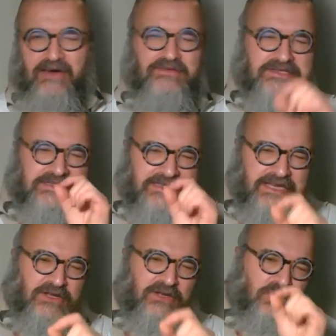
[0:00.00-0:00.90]
how the
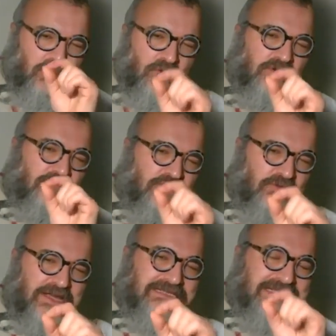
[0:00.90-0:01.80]
single word or
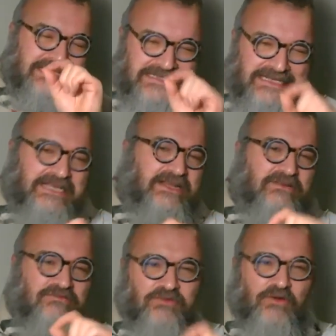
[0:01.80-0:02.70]
phrase indeed
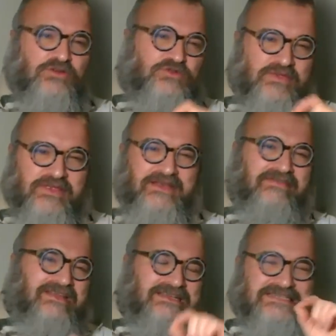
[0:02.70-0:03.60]
enfolds within
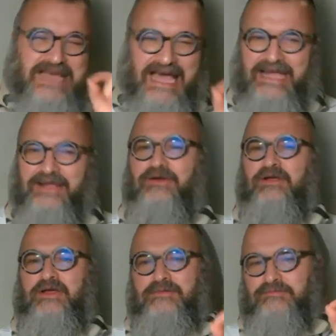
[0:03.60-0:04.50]
it the
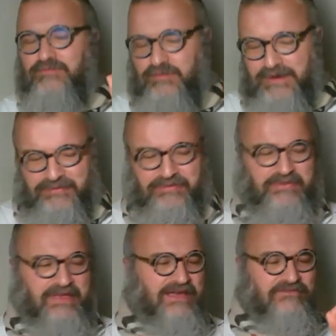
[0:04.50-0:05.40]
entire
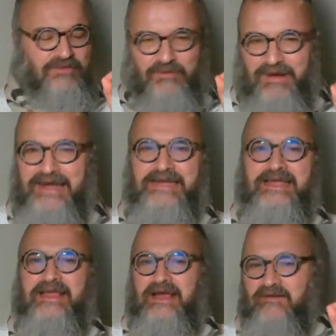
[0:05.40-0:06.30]
breadth and
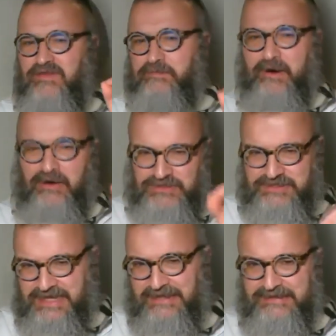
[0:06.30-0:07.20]
variety of the
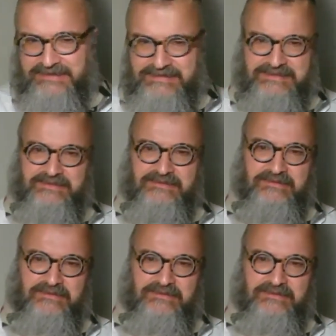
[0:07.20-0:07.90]
parsha's contents.